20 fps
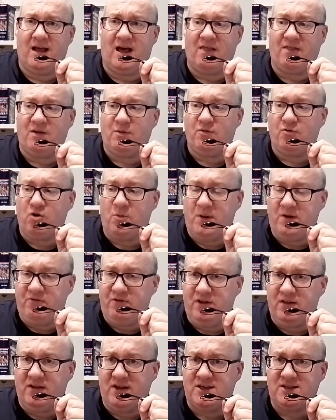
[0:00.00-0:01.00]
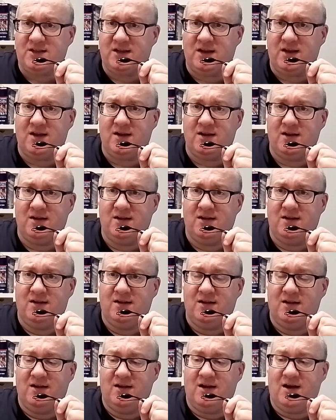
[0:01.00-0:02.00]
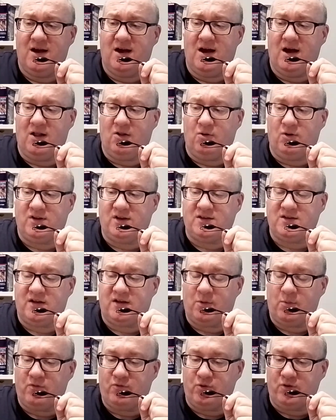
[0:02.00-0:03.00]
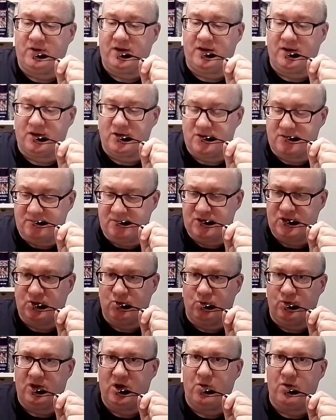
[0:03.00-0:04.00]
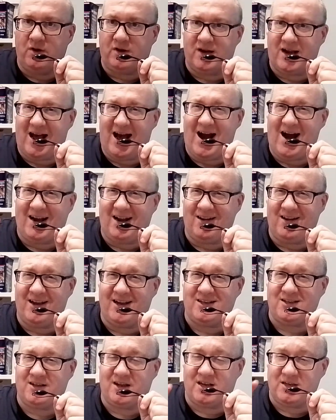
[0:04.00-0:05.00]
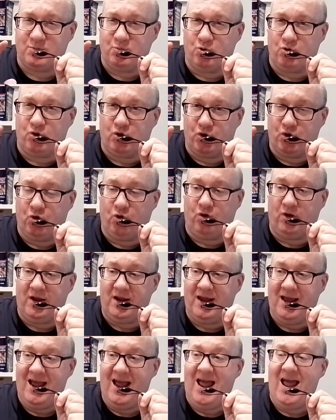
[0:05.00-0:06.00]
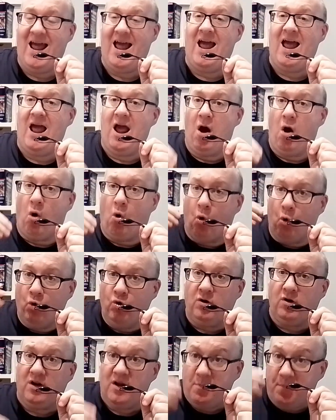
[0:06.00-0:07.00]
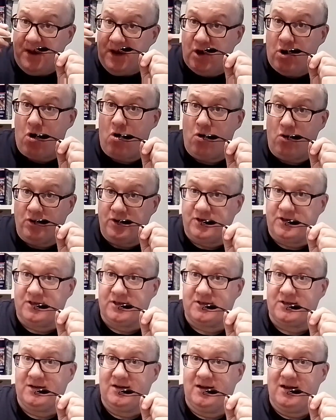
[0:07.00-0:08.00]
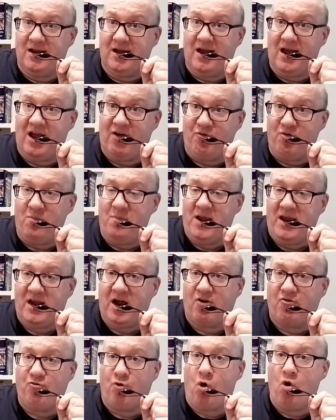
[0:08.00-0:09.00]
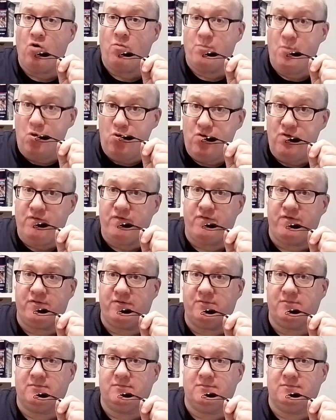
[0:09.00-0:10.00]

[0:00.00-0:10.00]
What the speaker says: I think we've got to be realistic a lot of times. I think we've got to kind of slow down and kind of analyse things more coolly, only because if we make a wrong move,